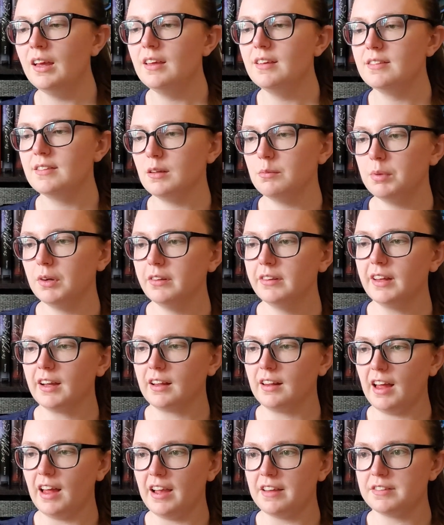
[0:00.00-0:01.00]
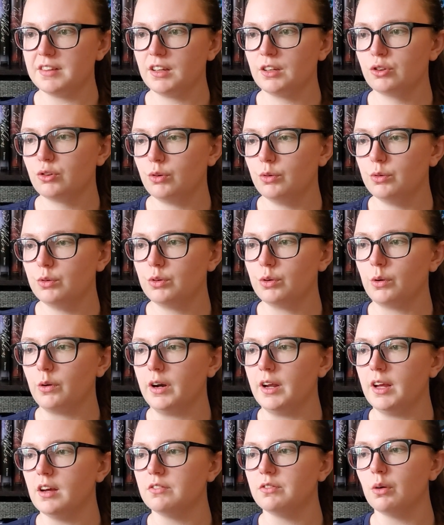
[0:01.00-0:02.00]
Sybil, the classic true
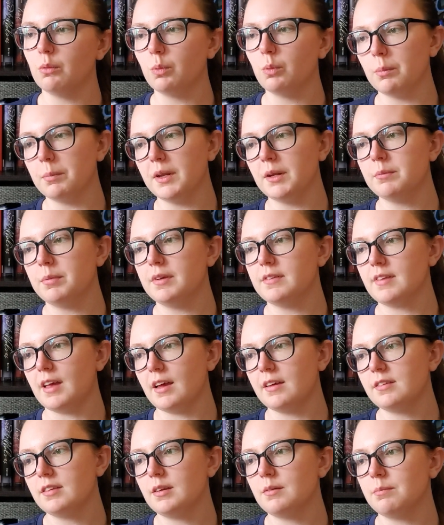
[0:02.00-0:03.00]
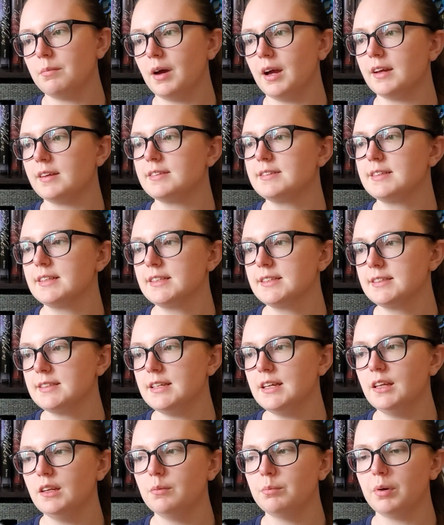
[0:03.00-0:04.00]
story of a woman possessed by
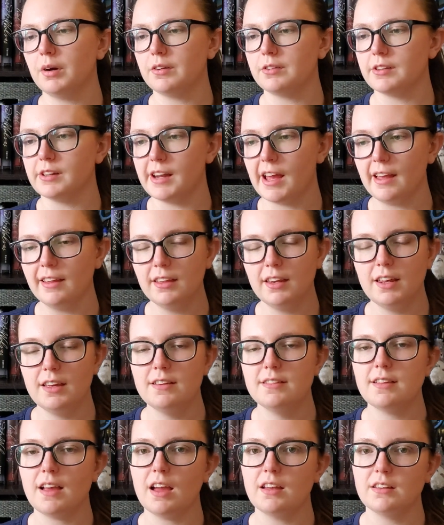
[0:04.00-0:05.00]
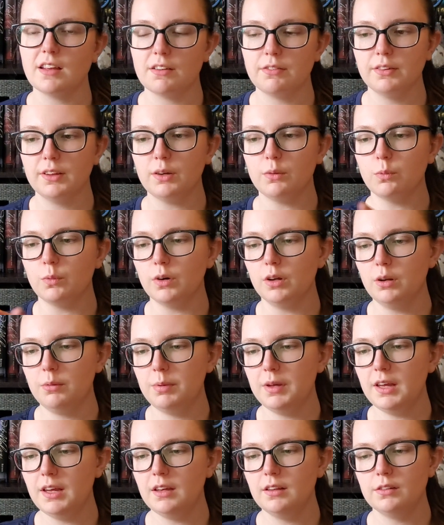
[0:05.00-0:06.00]
16 personalities. I definitely would
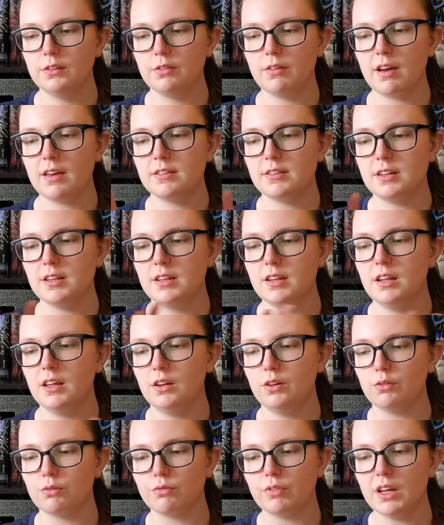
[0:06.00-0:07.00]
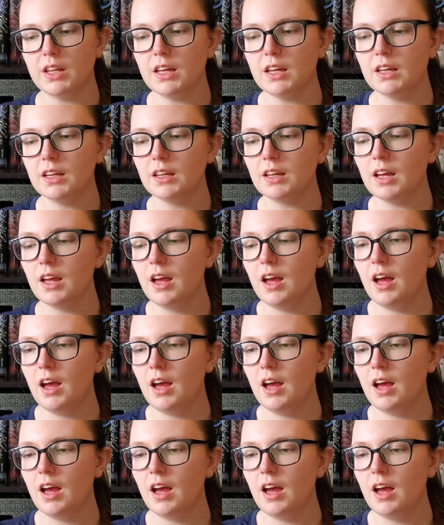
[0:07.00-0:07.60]
be interested in reading.